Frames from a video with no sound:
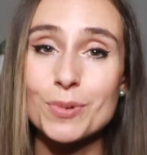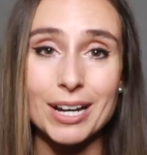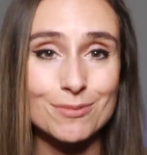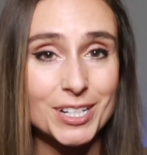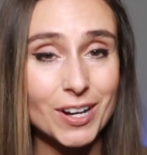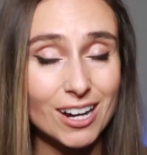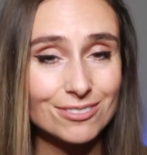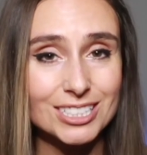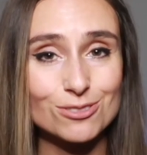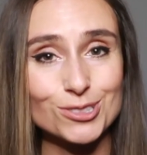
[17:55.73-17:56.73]
buy me a
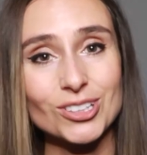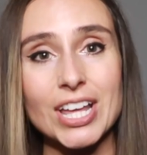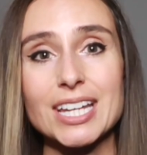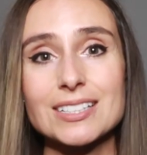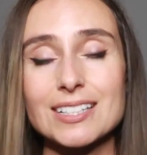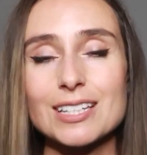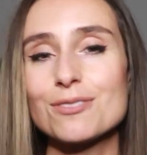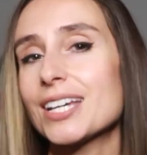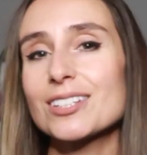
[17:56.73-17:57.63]
coffee if you'd like to give